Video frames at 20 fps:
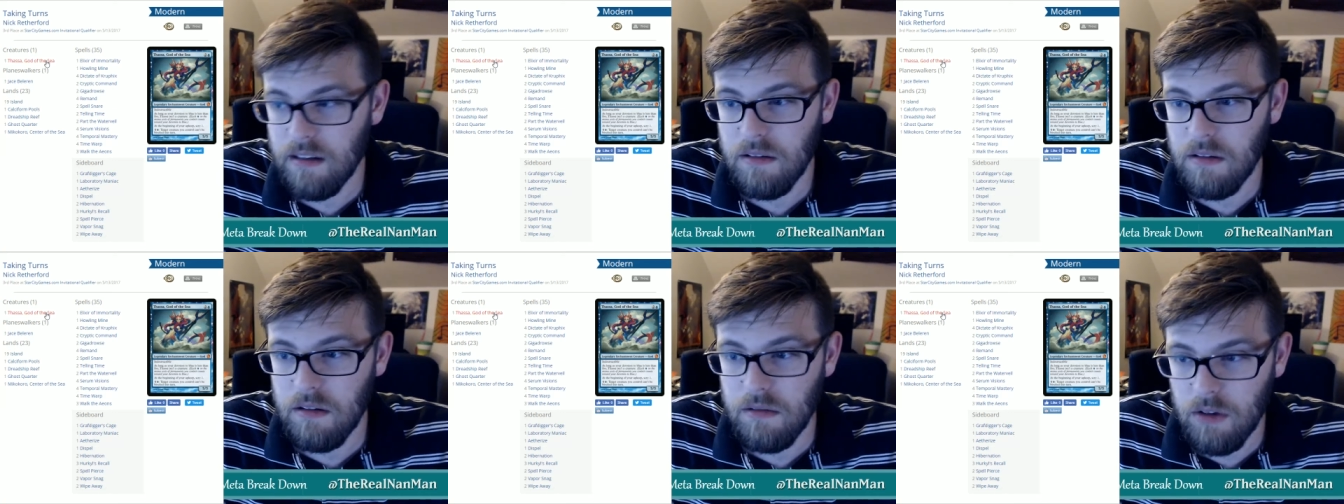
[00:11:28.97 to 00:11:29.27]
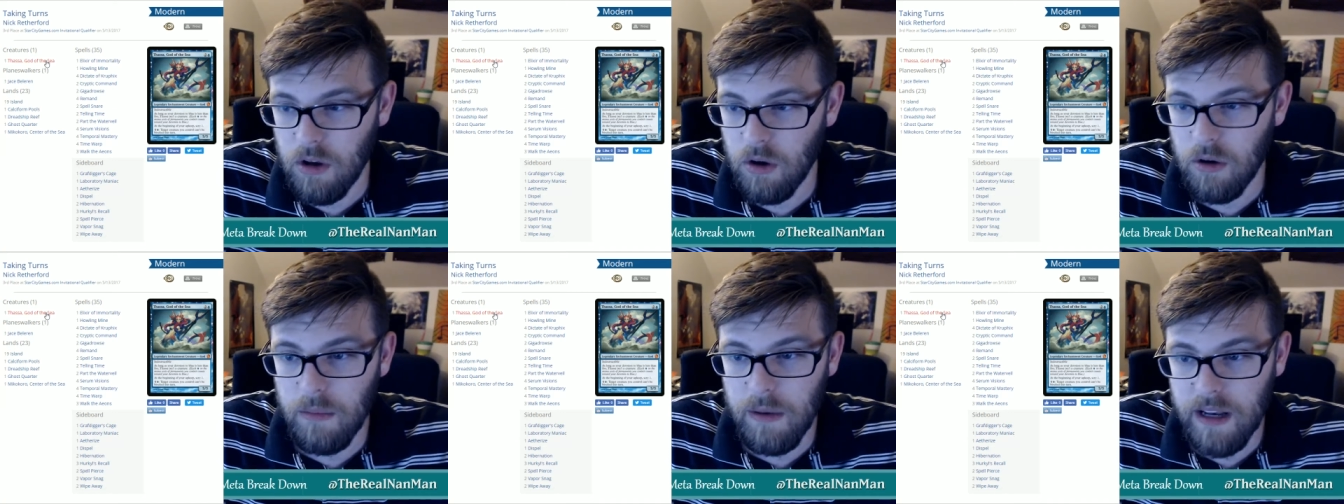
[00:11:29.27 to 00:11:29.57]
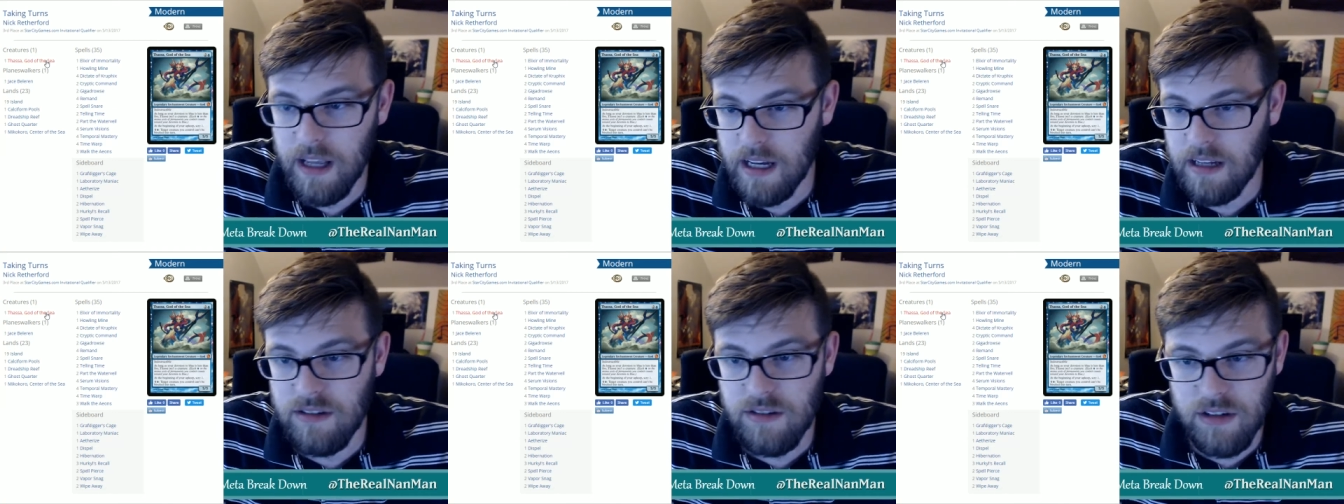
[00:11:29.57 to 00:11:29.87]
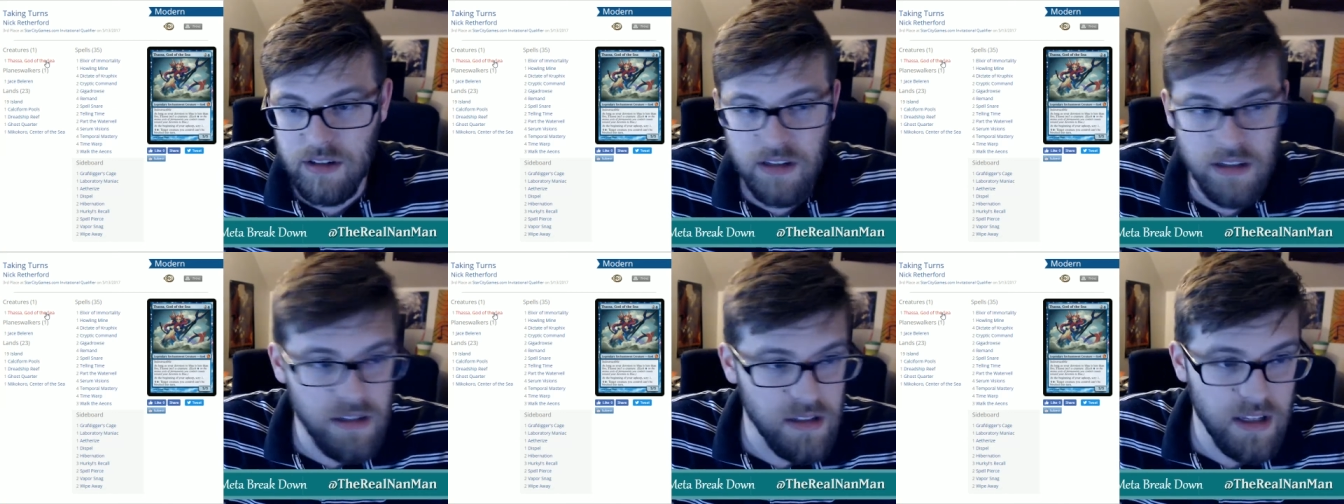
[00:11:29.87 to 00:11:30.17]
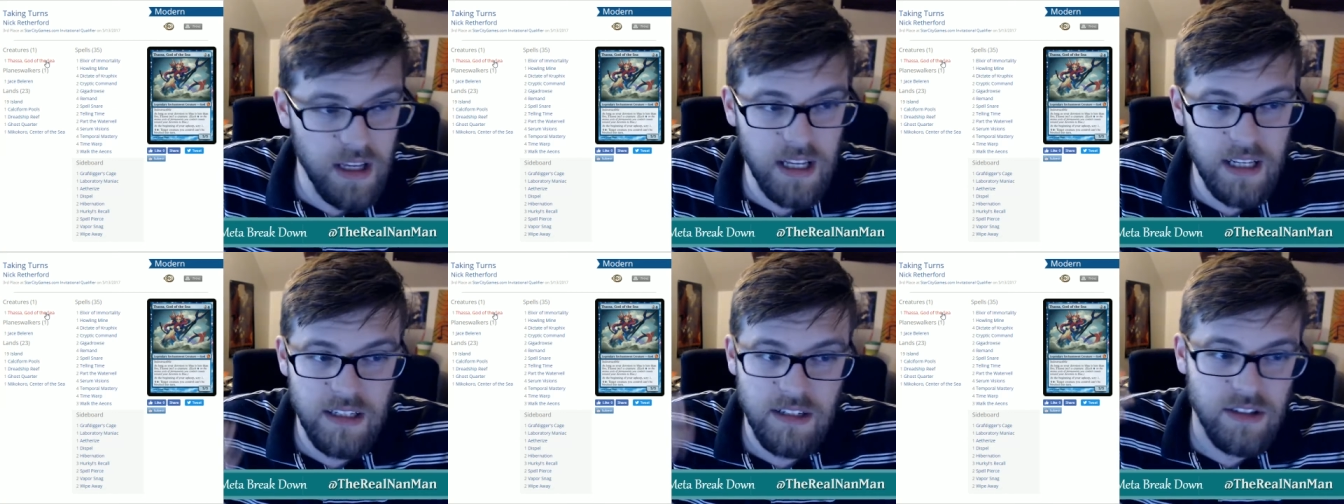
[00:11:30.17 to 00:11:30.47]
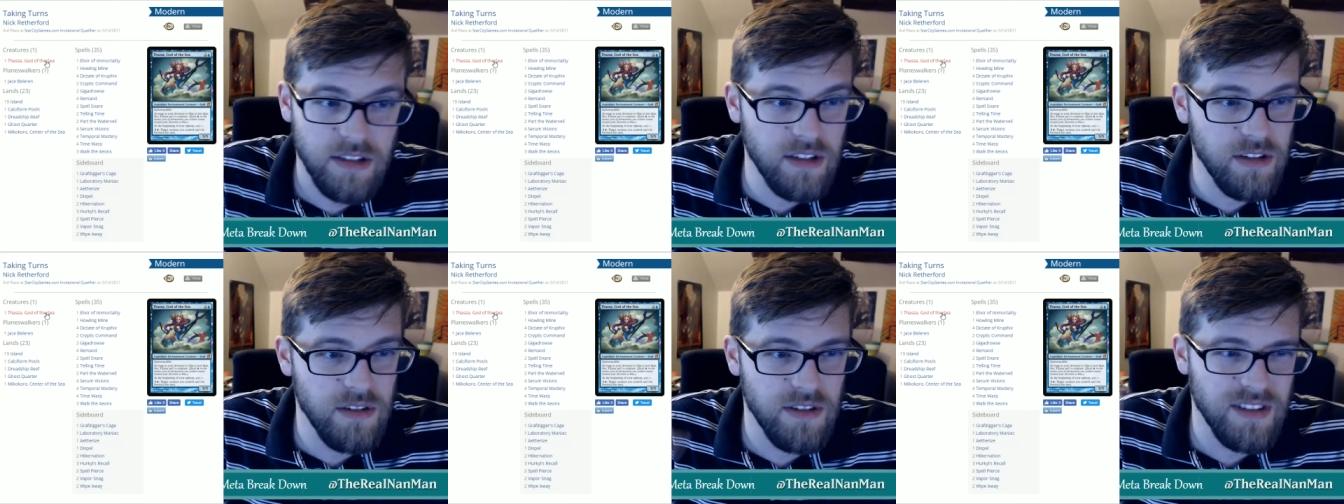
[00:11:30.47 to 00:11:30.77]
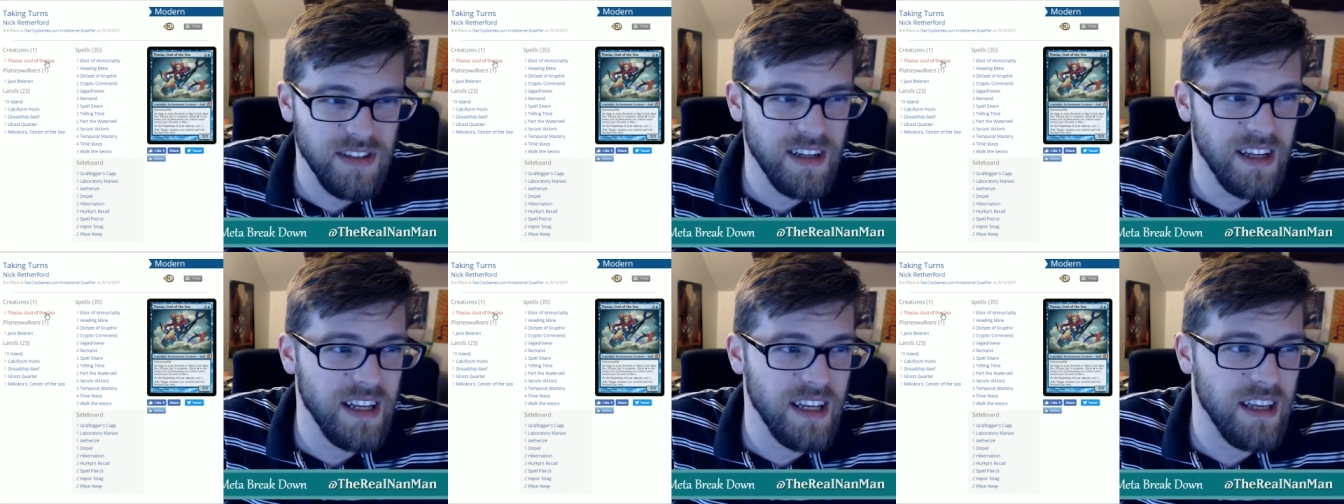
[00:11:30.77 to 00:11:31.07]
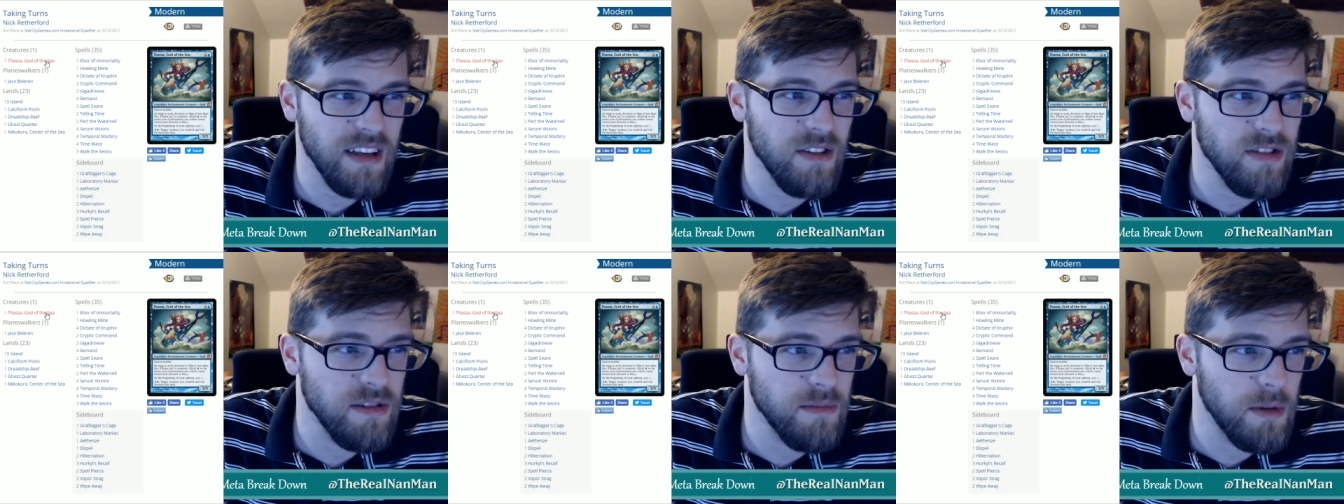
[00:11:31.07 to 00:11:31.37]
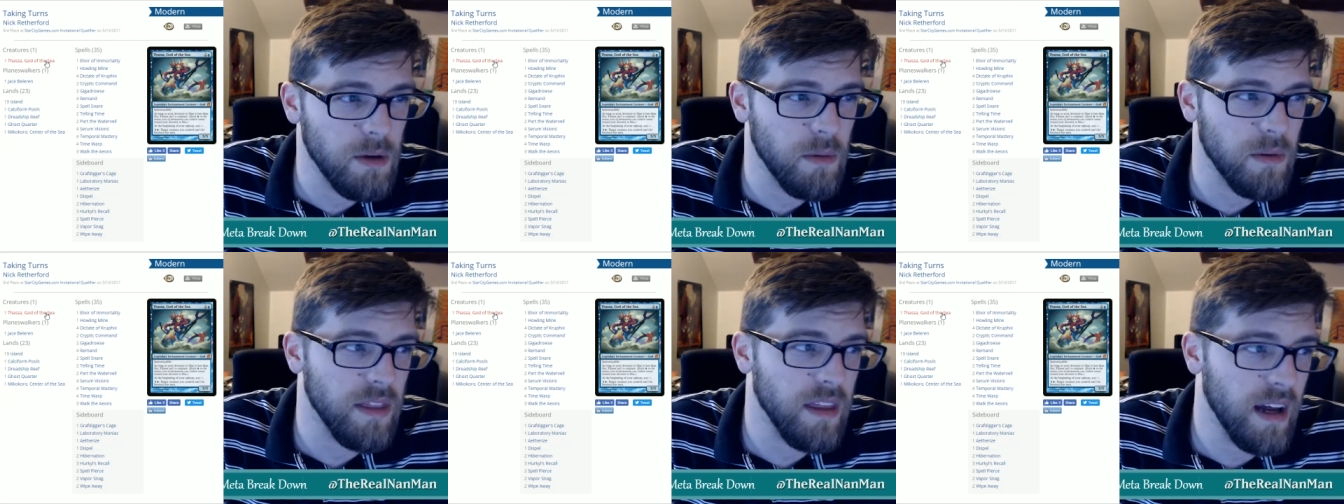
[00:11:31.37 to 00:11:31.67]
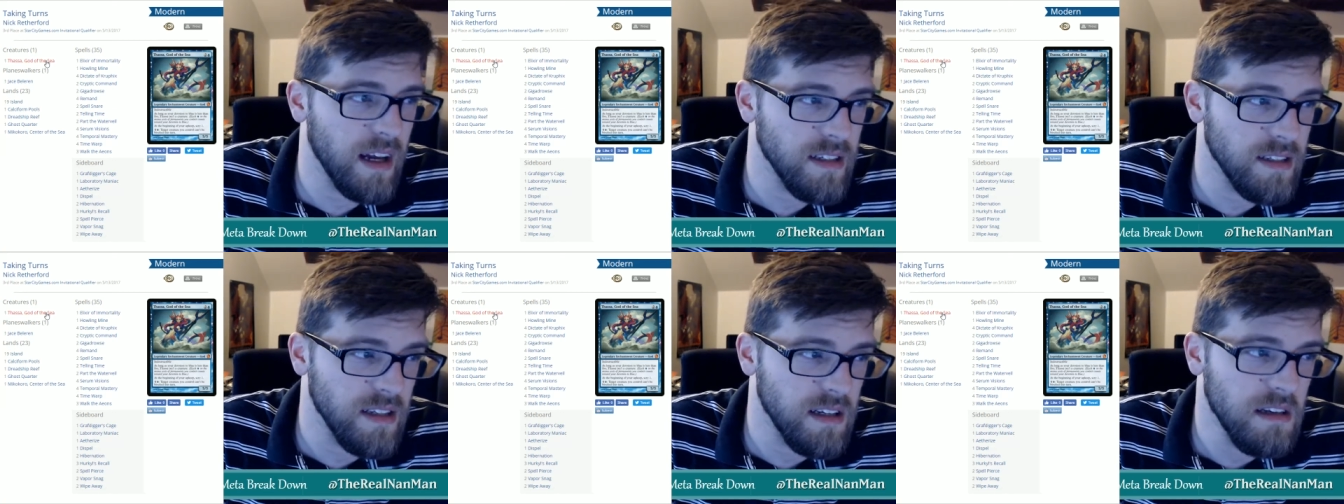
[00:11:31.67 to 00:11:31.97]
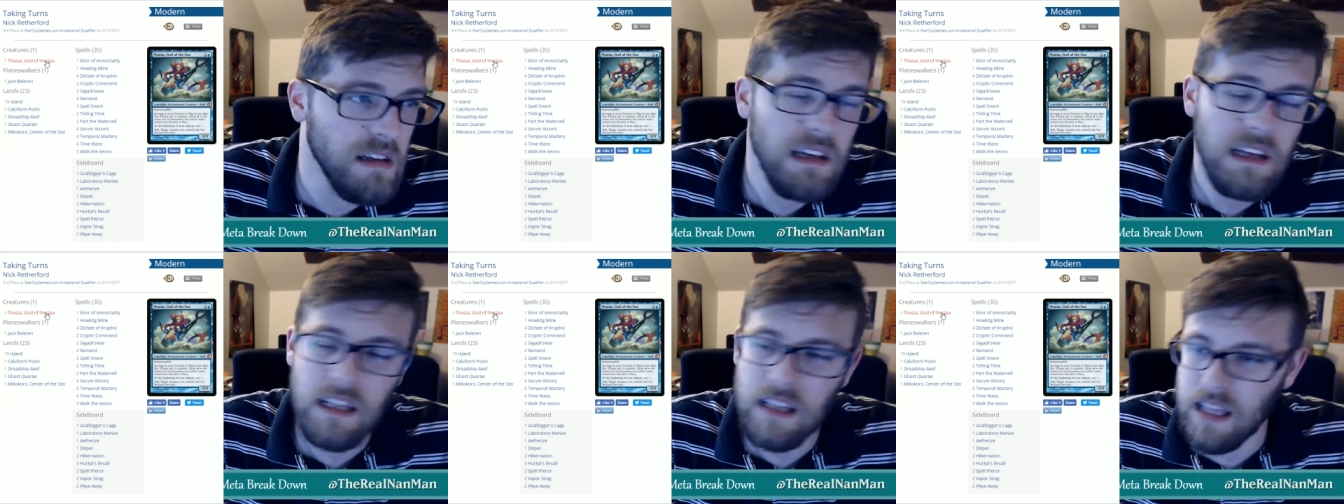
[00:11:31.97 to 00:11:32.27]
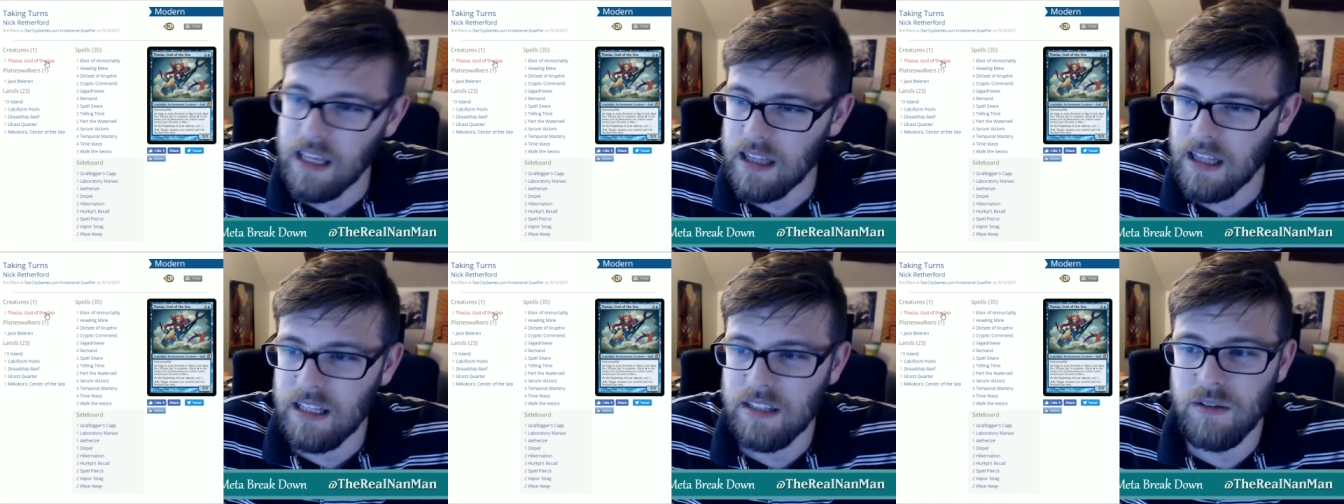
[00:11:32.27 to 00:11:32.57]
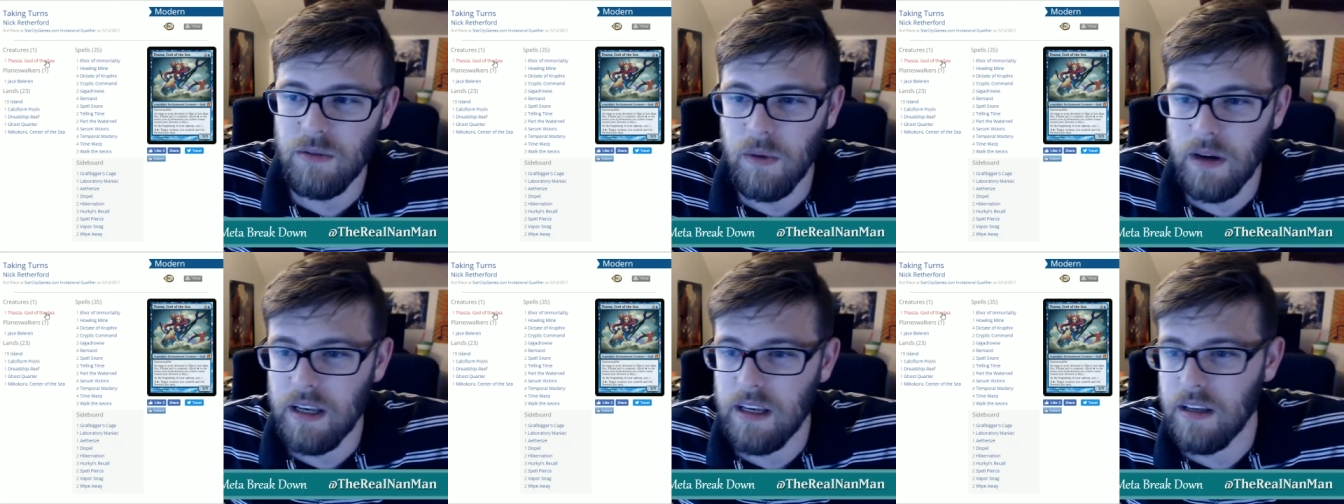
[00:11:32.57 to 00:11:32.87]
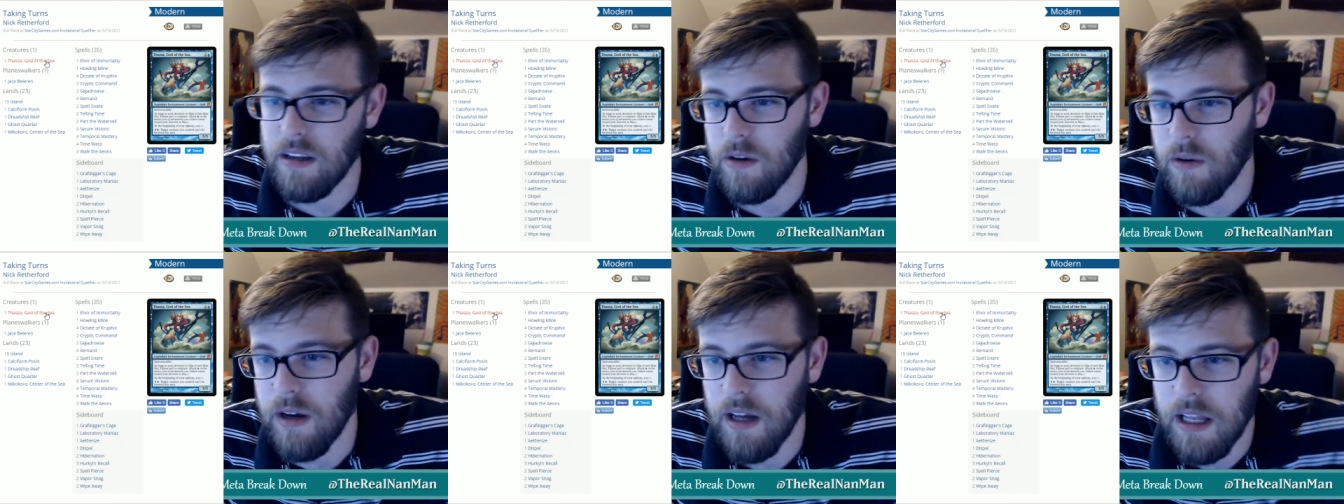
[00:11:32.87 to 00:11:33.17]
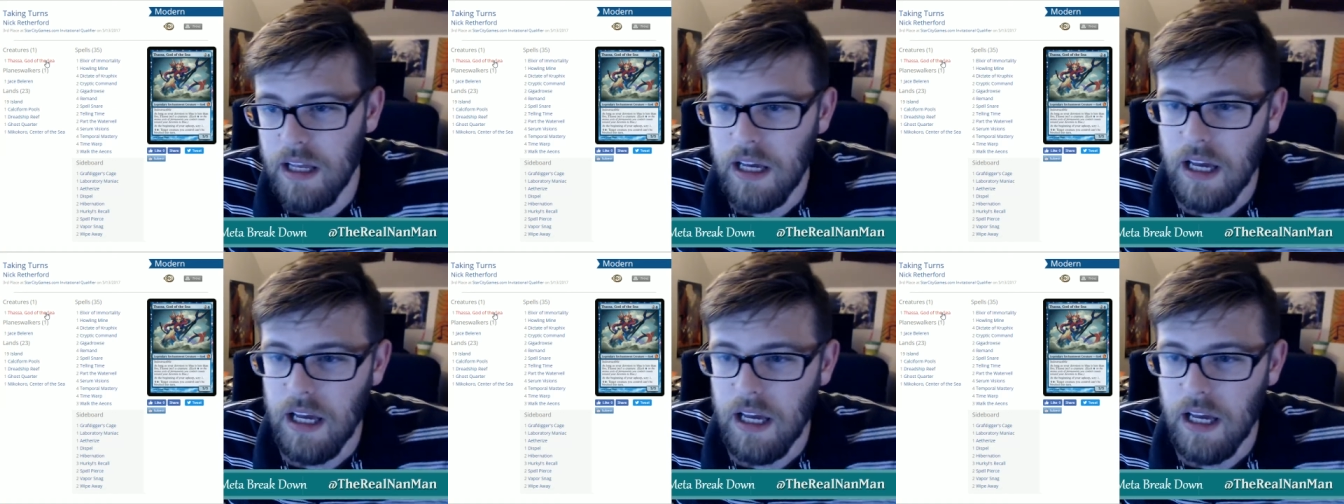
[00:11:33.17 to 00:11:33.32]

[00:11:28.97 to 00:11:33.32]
go to my next turn, and you just kind of kill somebody with Thassa. Like, that's a way to do it.